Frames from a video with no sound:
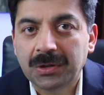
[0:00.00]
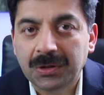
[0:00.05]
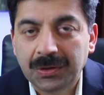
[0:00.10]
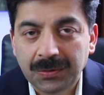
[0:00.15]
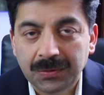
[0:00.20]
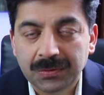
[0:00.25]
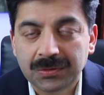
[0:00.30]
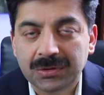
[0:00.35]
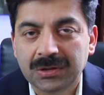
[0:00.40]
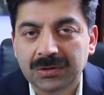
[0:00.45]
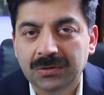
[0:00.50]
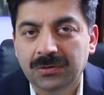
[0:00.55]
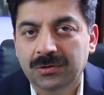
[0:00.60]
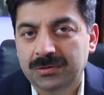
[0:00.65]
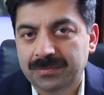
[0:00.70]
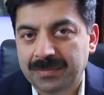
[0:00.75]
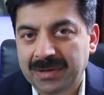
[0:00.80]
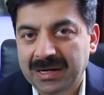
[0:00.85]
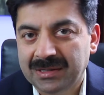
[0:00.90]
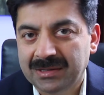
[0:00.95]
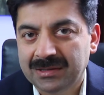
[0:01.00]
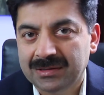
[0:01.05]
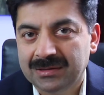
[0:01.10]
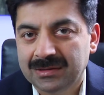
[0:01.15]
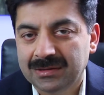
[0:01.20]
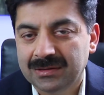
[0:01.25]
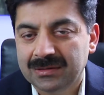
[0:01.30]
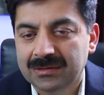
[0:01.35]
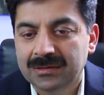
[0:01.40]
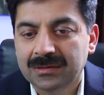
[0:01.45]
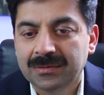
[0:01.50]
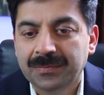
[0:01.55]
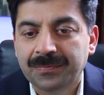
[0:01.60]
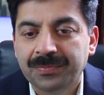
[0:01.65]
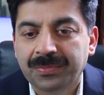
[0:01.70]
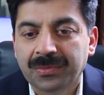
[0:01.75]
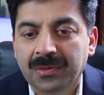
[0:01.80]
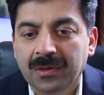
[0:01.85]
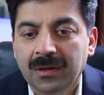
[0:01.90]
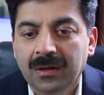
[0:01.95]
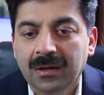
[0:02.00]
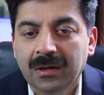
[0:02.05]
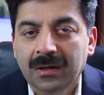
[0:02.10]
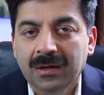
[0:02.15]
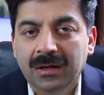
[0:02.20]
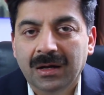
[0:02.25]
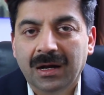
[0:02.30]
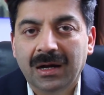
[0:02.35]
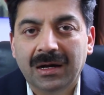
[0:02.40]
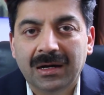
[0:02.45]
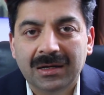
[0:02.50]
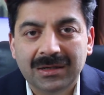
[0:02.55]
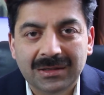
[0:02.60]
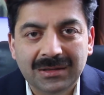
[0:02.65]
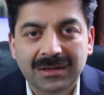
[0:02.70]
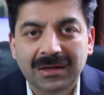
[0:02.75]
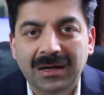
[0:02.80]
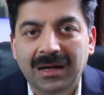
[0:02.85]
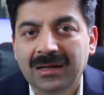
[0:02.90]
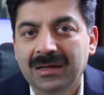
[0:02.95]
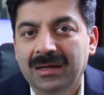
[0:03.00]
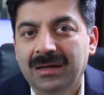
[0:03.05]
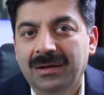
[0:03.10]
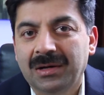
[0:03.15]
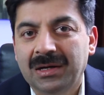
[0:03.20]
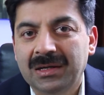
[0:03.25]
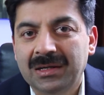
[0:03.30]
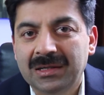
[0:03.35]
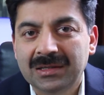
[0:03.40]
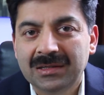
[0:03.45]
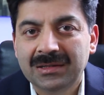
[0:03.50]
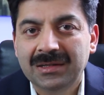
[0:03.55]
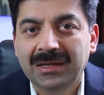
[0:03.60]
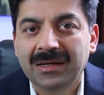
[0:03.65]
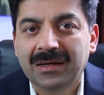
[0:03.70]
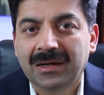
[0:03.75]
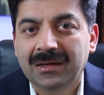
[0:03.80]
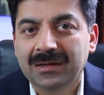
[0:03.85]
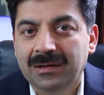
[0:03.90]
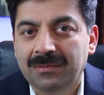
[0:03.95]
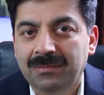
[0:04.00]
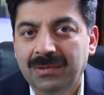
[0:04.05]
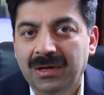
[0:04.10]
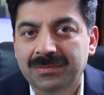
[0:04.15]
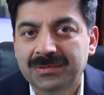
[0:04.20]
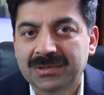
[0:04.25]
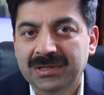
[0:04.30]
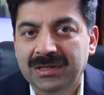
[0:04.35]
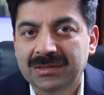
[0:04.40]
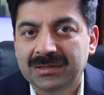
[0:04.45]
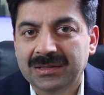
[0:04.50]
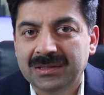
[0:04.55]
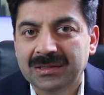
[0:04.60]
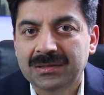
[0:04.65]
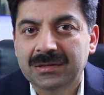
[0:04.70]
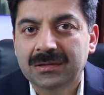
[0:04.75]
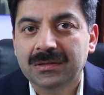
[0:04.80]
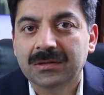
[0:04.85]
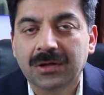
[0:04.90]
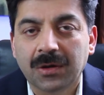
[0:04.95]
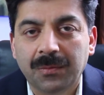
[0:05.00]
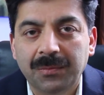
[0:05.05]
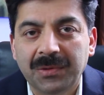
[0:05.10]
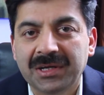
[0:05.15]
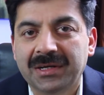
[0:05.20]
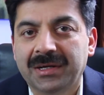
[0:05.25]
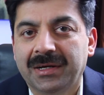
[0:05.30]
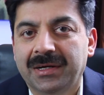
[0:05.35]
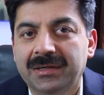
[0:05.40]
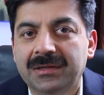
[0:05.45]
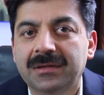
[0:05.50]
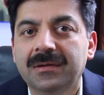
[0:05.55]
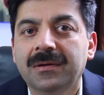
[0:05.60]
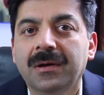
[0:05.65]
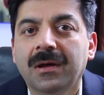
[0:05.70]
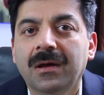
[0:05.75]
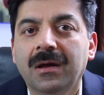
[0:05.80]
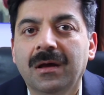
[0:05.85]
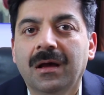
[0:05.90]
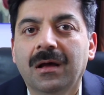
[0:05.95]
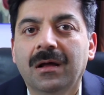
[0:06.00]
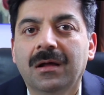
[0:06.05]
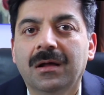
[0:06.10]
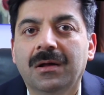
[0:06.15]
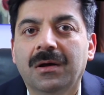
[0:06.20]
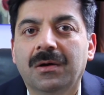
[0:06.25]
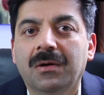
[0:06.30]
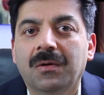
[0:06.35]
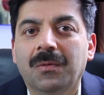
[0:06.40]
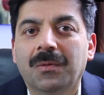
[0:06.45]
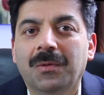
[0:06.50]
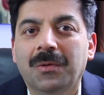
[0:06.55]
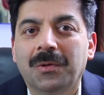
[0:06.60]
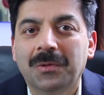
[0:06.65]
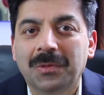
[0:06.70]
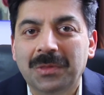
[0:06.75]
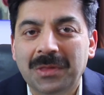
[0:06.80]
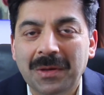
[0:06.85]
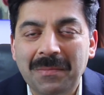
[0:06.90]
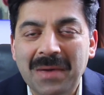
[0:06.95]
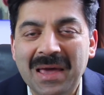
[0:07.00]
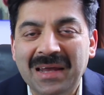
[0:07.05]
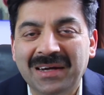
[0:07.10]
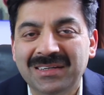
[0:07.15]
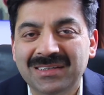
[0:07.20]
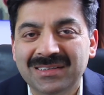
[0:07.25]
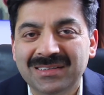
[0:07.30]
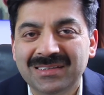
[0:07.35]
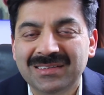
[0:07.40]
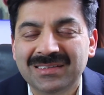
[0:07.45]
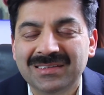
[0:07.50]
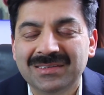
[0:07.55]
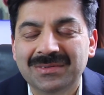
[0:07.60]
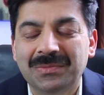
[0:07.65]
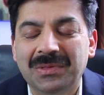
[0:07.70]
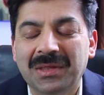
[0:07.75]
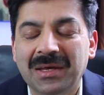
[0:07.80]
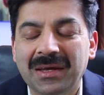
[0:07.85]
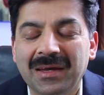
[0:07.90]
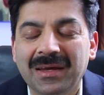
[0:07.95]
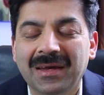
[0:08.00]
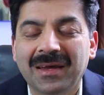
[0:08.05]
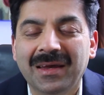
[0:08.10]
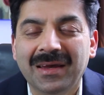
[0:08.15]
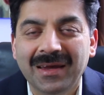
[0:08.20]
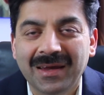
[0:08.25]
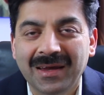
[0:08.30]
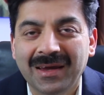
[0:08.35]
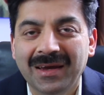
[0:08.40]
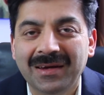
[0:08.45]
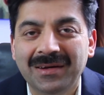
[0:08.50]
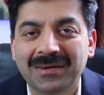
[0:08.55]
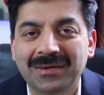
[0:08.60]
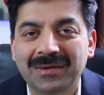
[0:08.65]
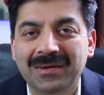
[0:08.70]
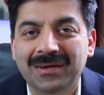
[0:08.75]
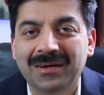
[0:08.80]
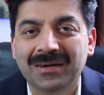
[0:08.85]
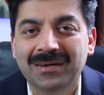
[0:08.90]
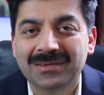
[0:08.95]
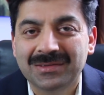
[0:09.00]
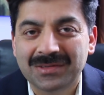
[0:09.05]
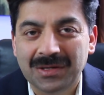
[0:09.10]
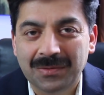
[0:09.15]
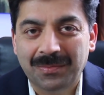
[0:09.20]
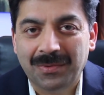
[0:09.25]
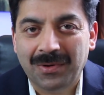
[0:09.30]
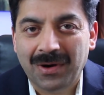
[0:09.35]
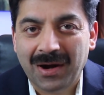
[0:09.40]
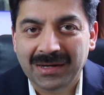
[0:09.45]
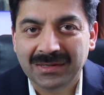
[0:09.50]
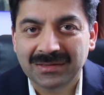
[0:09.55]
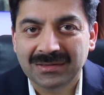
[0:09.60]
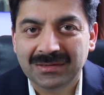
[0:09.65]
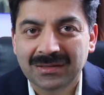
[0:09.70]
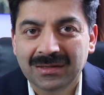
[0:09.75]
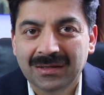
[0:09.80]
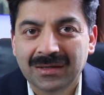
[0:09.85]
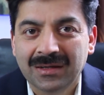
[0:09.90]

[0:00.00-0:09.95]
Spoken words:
using those practices. Another thing Uncle Bob says is communicate. The managers, they hate surprise.